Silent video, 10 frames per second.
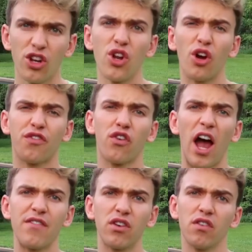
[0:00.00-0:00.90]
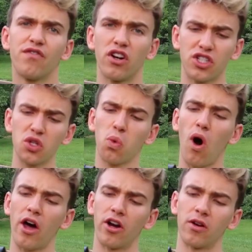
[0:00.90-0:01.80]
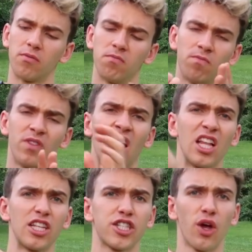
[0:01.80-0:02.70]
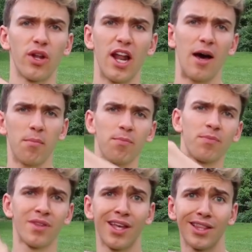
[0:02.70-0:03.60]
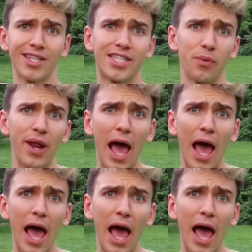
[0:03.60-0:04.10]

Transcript: Nerf Rival versus water. Let's load it up. Let's see what